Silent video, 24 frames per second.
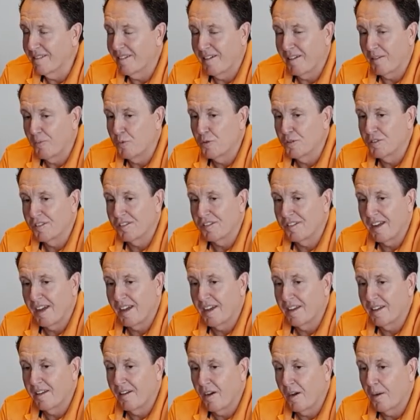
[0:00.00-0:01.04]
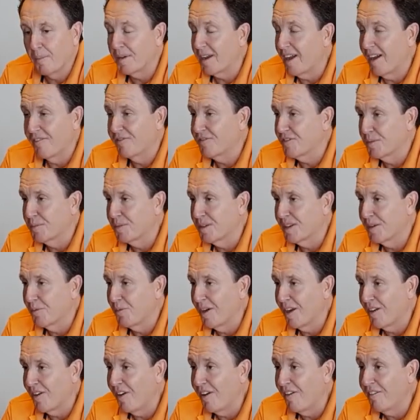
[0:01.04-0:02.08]
I wouldn't say I'm comfortably
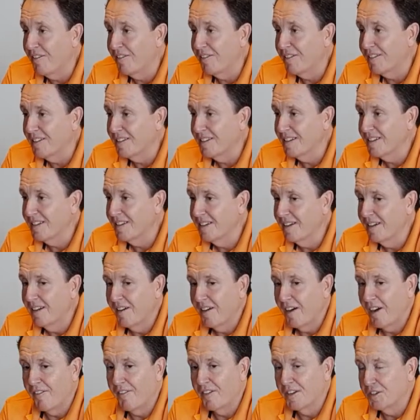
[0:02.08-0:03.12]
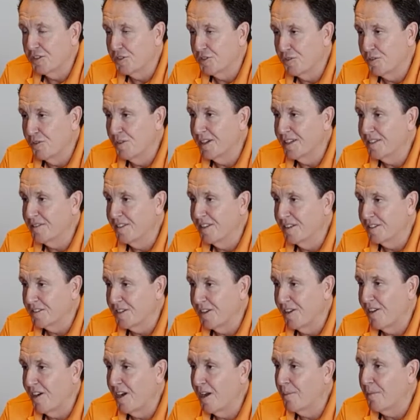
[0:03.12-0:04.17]
well off. I've enjoyed the
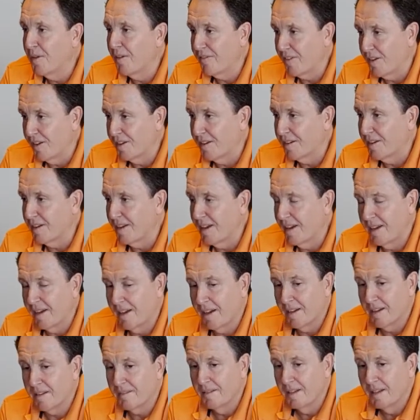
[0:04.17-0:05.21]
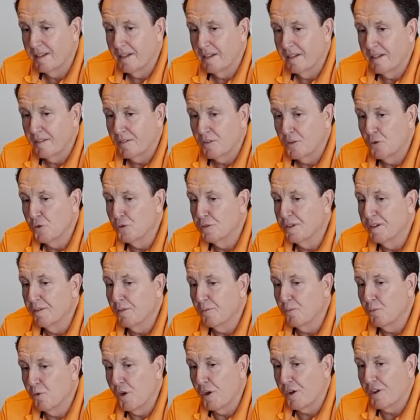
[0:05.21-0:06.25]
time. I've got a good
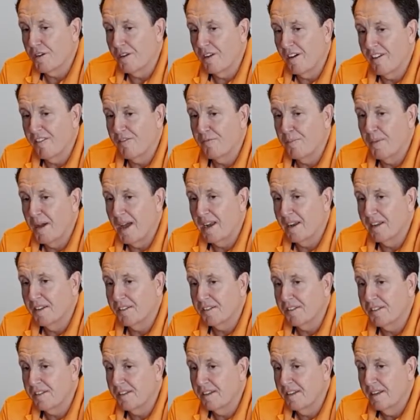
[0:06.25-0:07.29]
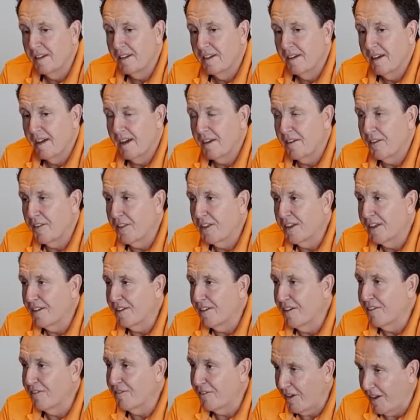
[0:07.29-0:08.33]
work-life balance, and I think
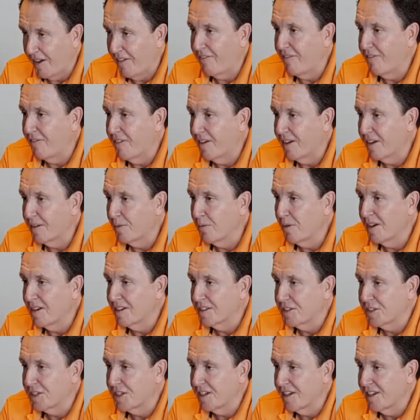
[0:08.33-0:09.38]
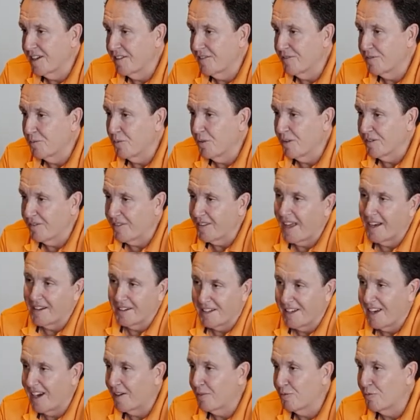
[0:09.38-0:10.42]
I've fairly well achieved what that
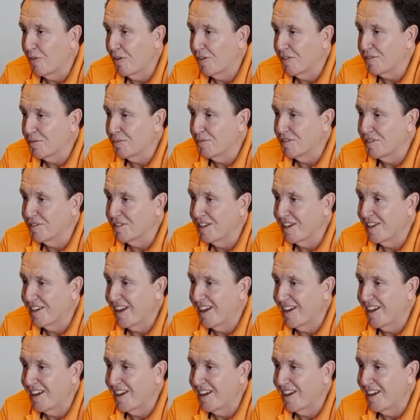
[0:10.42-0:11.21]
young Ross was